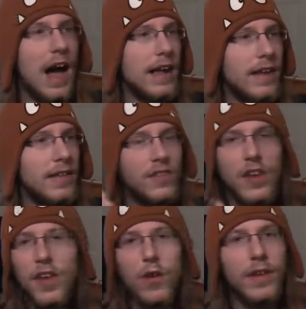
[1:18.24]
I could
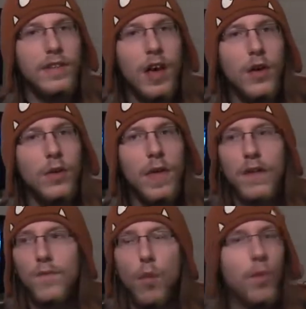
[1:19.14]
sit here and tell you that
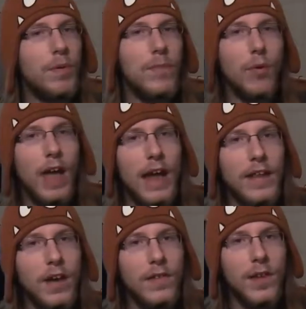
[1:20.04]
if more people had
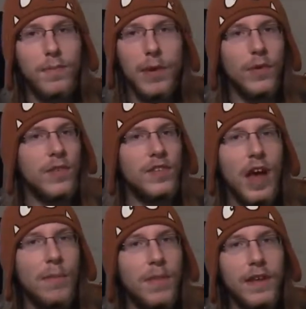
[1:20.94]
guns, they'd be able to
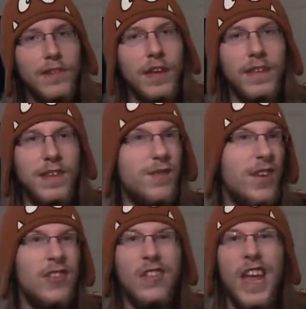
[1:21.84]
stop things like this,
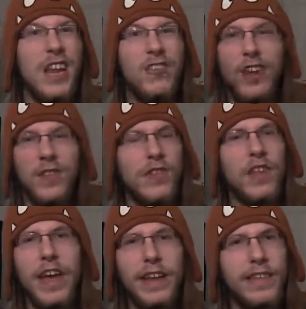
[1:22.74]
vigilante justice.
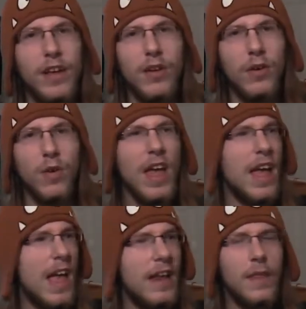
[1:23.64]
I could tell you
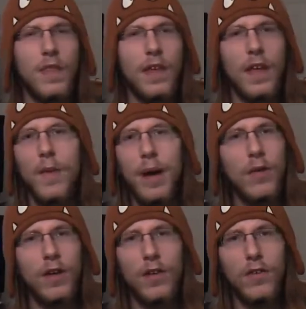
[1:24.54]
anything
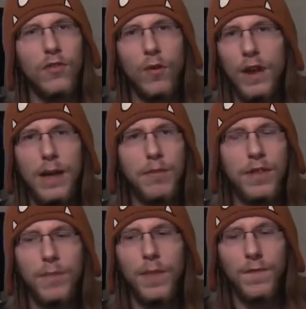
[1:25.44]
about gun control that I
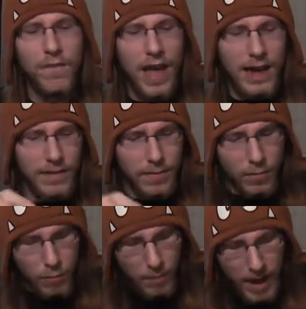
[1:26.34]
believe, but the fact
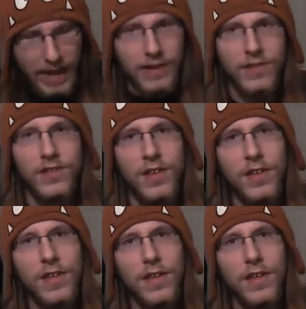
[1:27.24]
remains